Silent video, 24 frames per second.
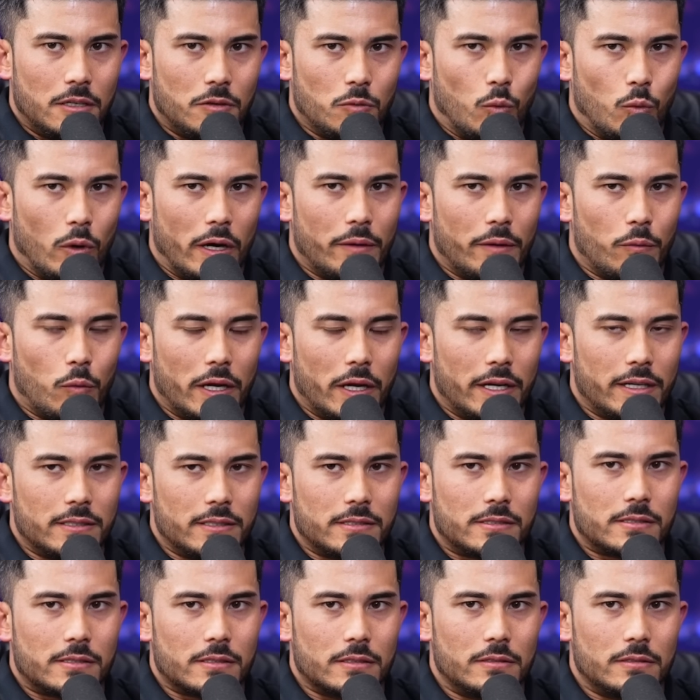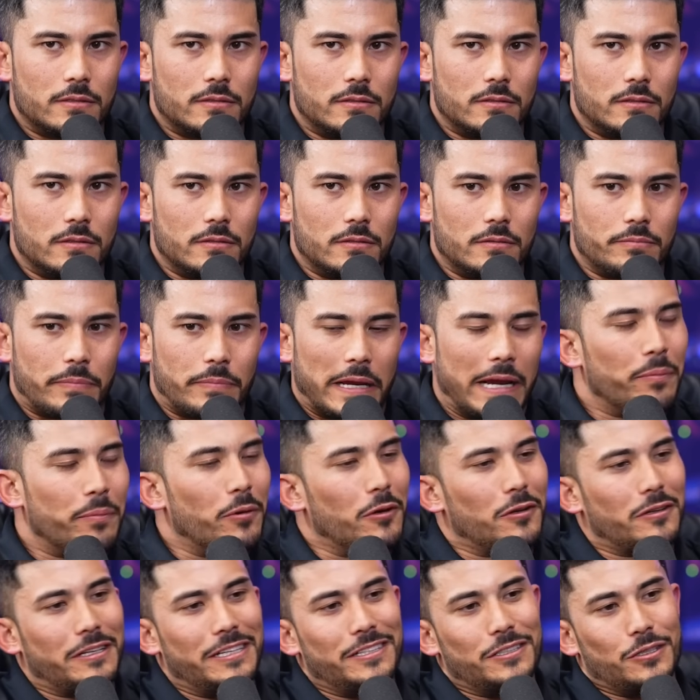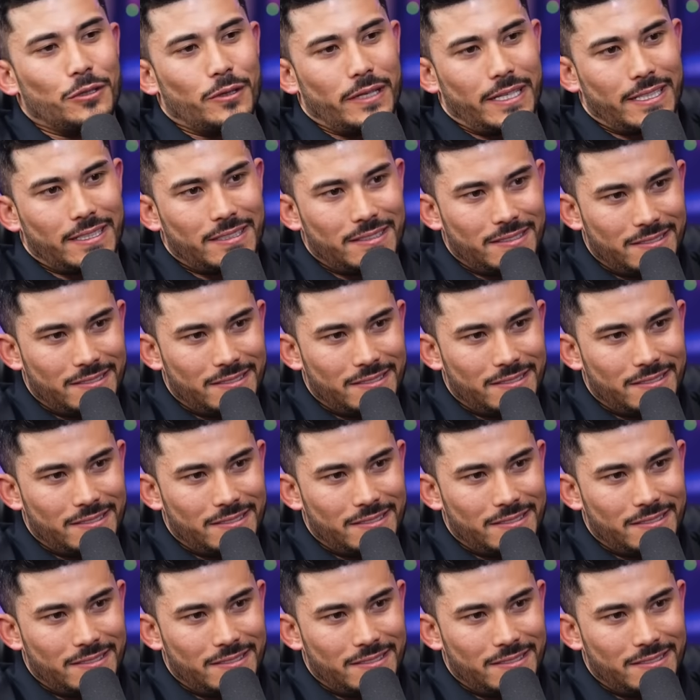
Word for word: Correct. What is pay per lead doing?